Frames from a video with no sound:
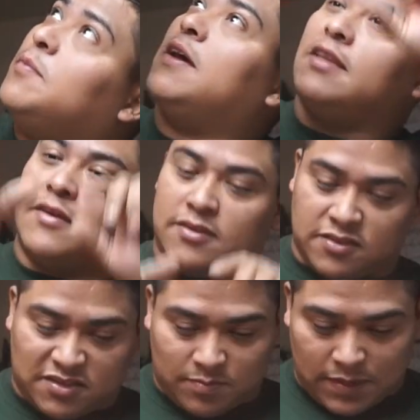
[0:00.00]
came back down and
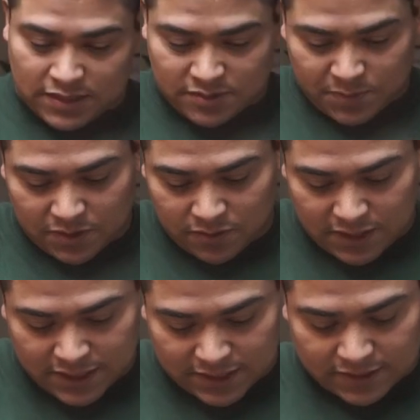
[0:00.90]
just smashed my whole
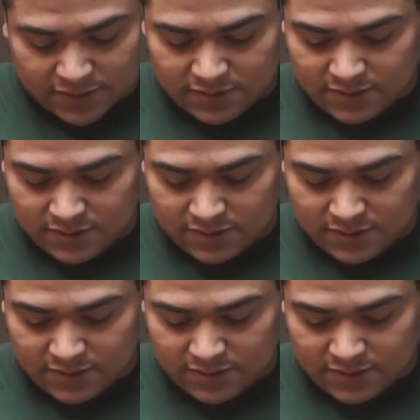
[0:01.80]
hand.